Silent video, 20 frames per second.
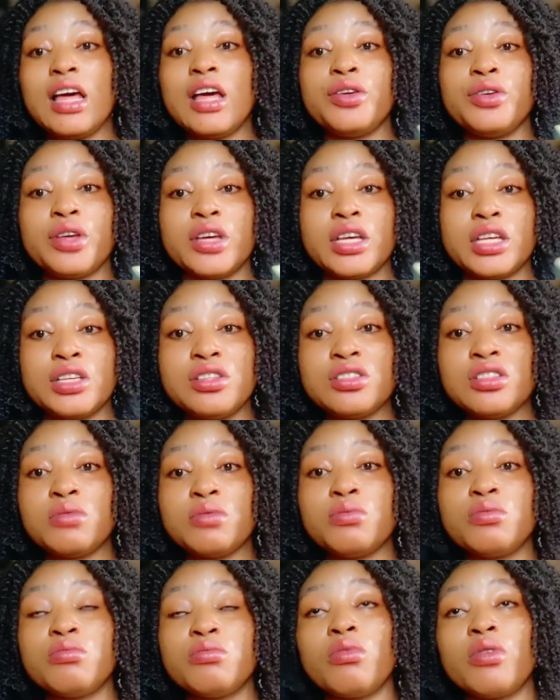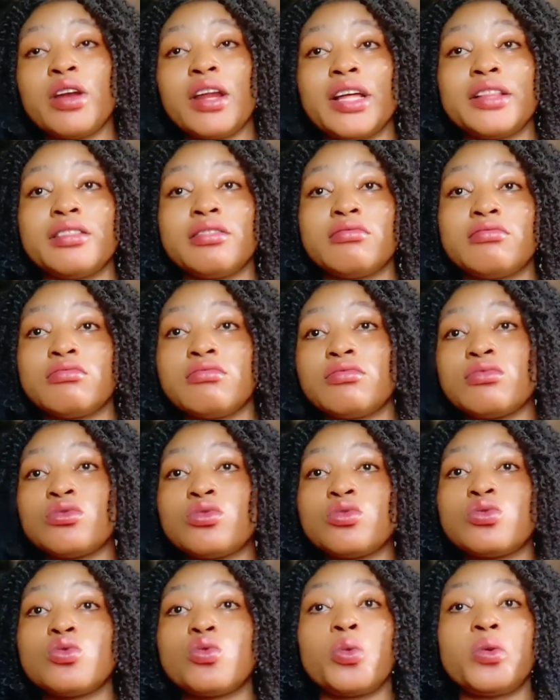you can use it more than
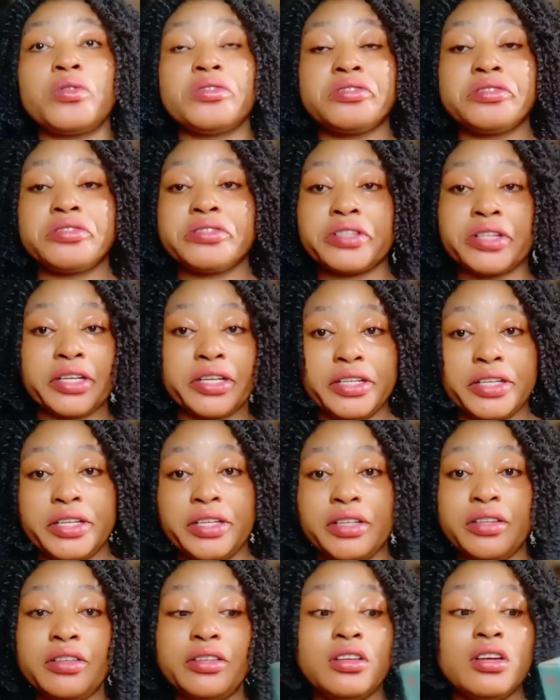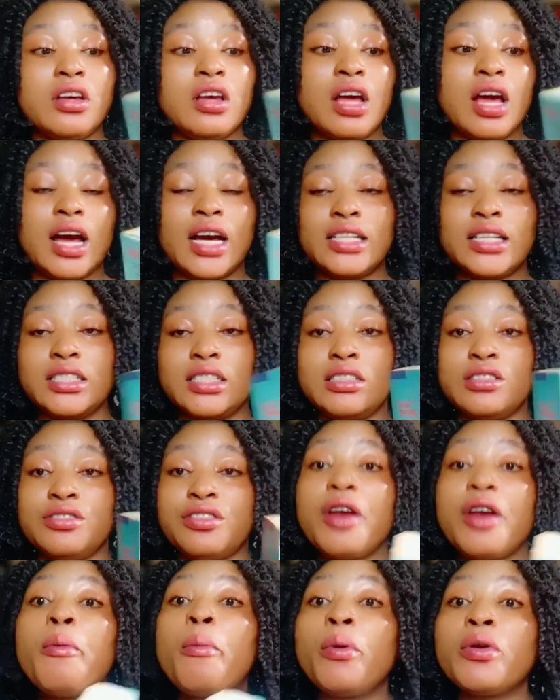once a day, and it's
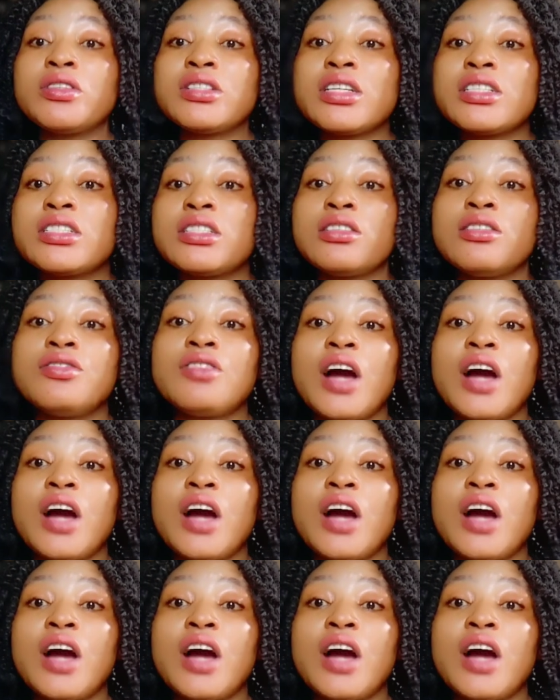very protective.